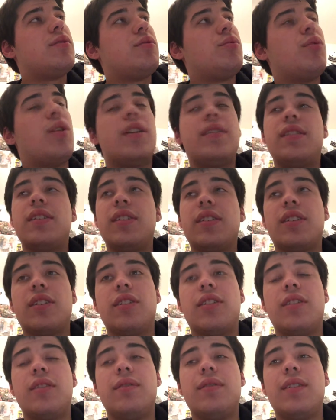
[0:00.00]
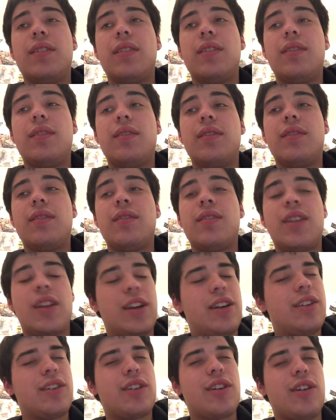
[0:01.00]
wasn't good,
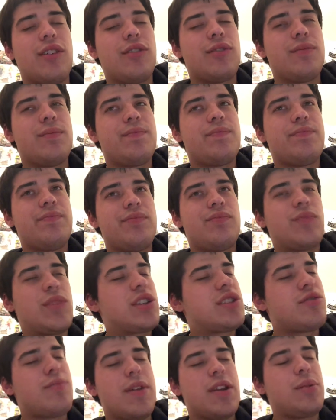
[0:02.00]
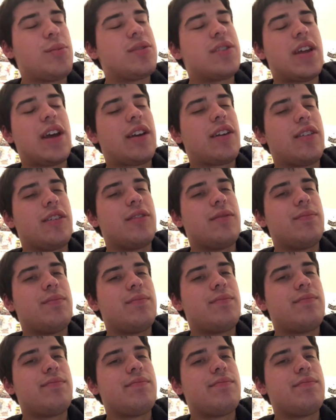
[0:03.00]
there you go. WrestleMania was not good.